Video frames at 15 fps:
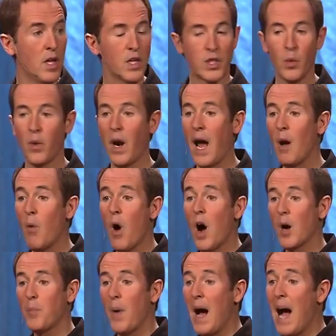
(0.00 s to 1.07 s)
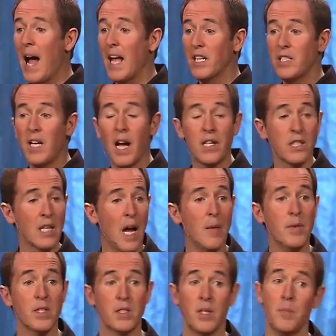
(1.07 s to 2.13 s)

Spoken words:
So when I walk by, it's not just,